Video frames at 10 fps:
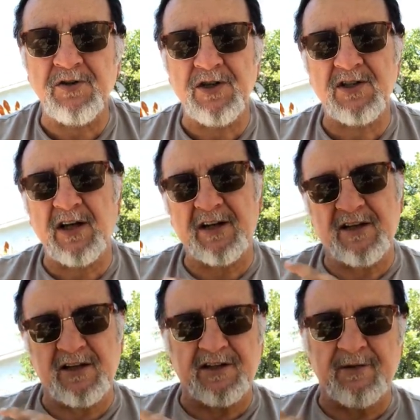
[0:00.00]
Just like
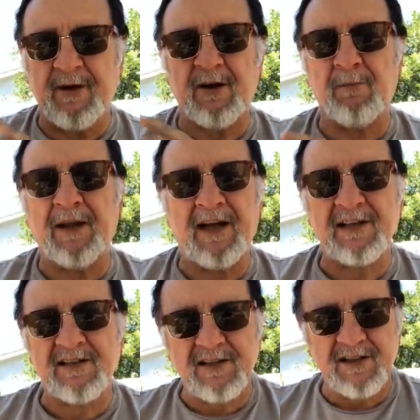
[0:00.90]
the tomato
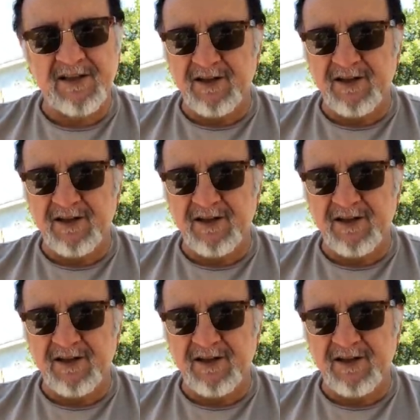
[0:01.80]
plants and